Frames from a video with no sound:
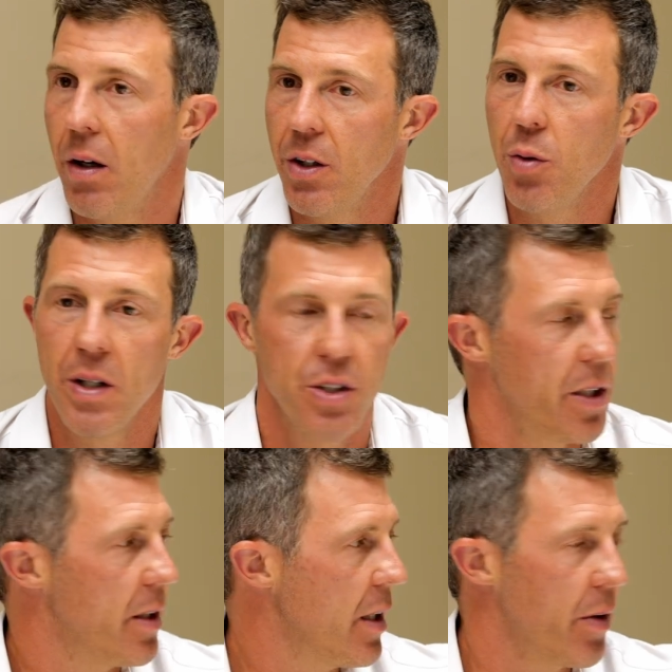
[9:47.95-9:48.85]
And you
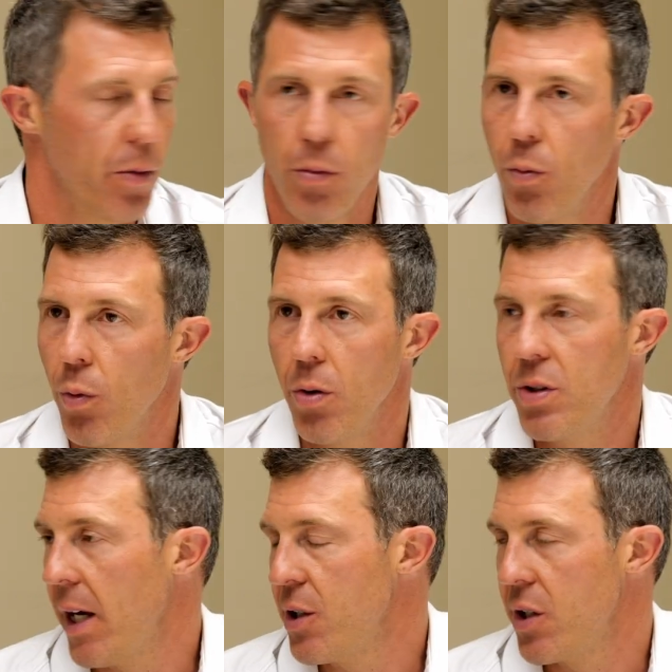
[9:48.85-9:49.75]
mentioned even
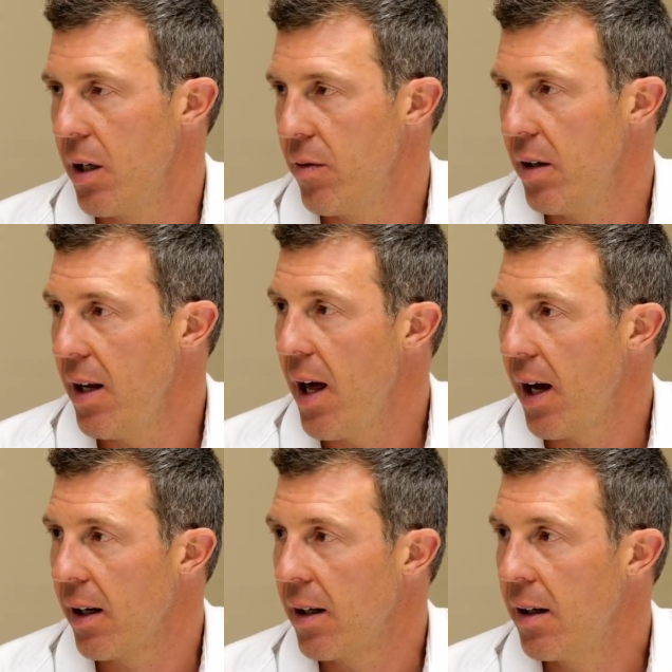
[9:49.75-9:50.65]
rotation of the
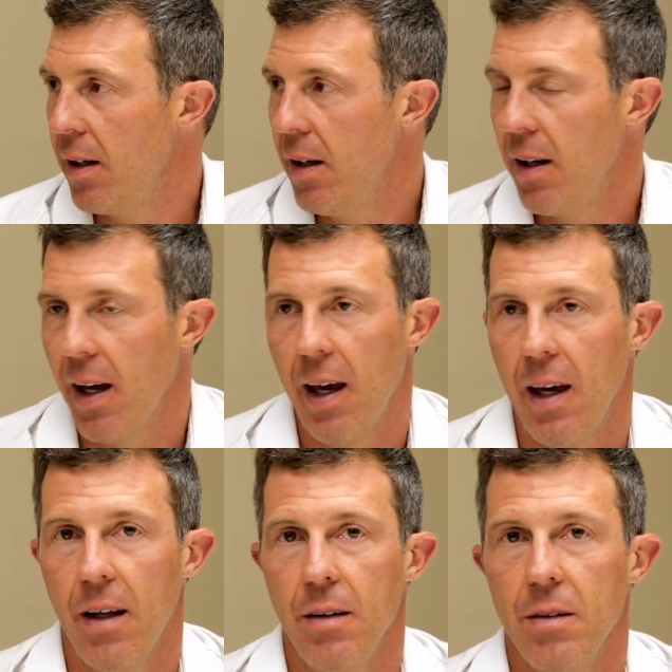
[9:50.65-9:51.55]
neck,
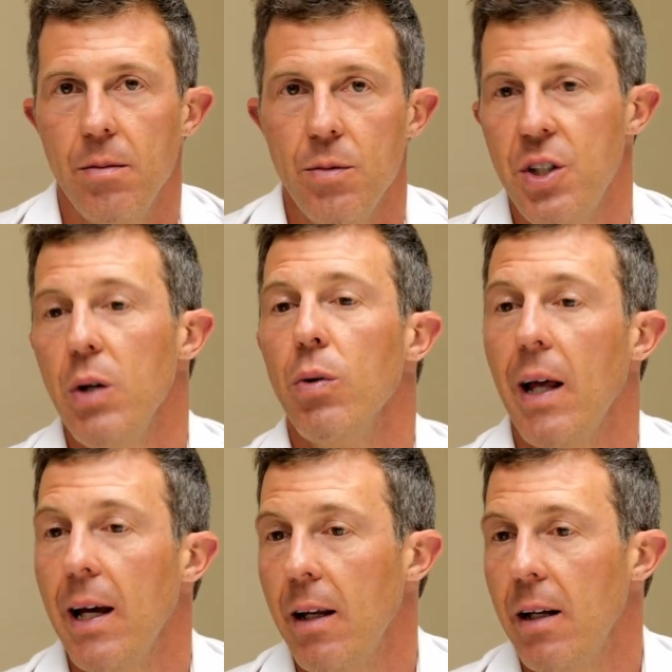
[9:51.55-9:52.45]
and she
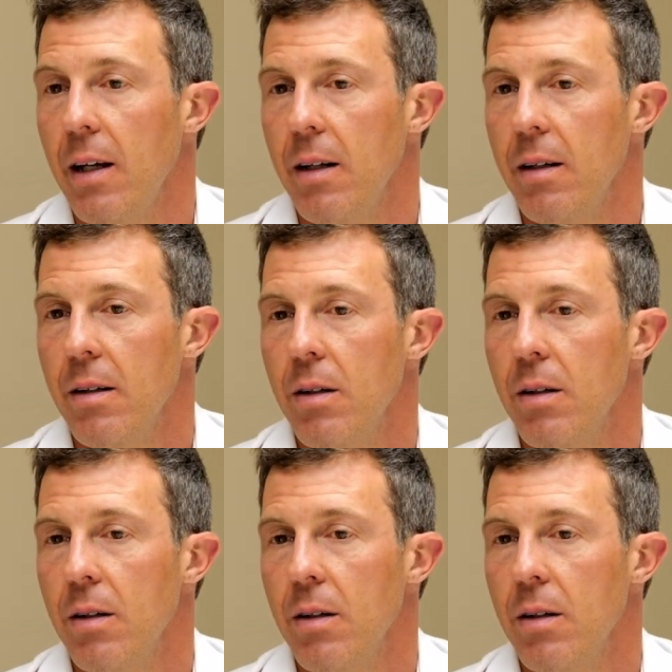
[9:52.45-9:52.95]
related it